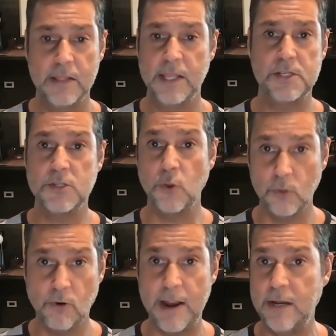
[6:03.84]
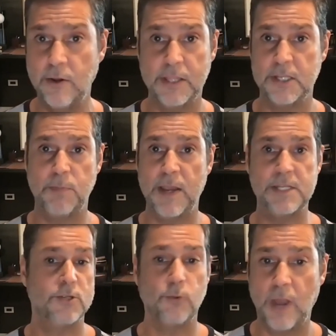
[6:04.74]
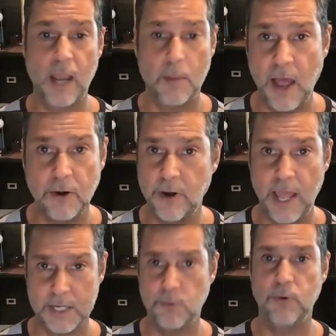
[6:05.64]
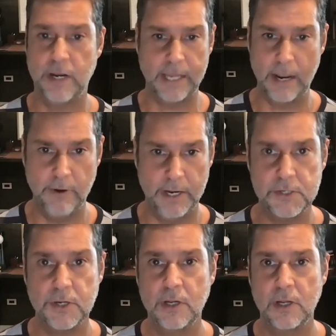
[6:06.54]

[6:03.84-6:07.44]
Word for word: this is all great, look at the space, it's all going up 100x, we're all going to get rich.